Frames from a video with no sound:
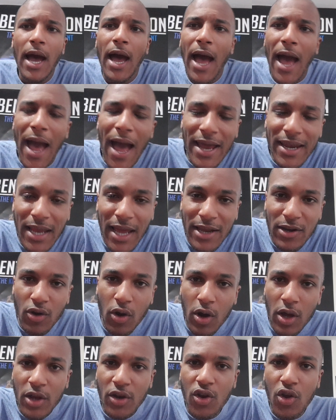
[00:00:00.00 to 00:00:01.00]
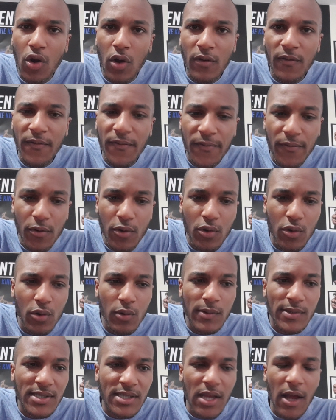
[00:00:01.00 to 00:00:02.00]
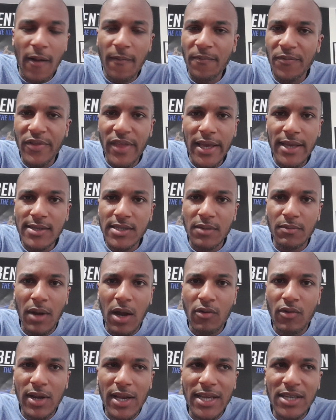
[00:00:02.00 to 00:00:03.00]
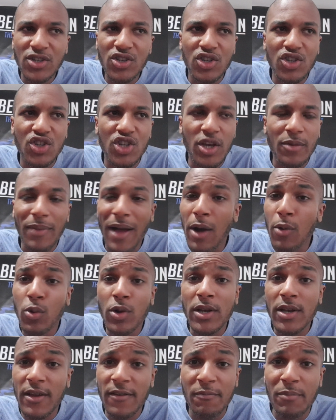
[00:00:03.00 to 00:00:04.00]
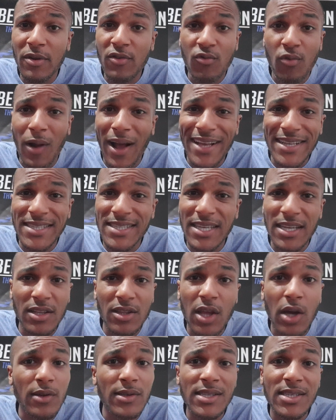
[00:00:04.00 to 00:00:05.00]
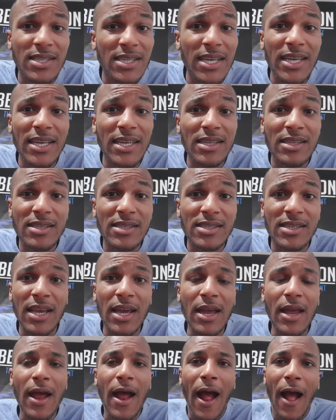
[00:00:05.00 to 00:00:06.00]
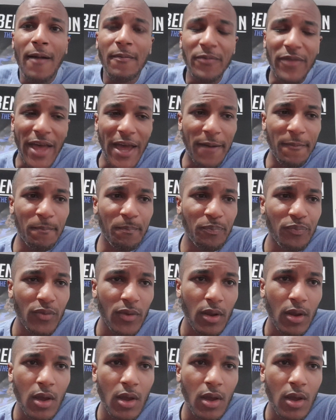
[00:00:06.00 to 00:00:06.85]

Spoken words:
had I not had gone through certain things in my relationship, I wouldn't have been writing those scenes. And then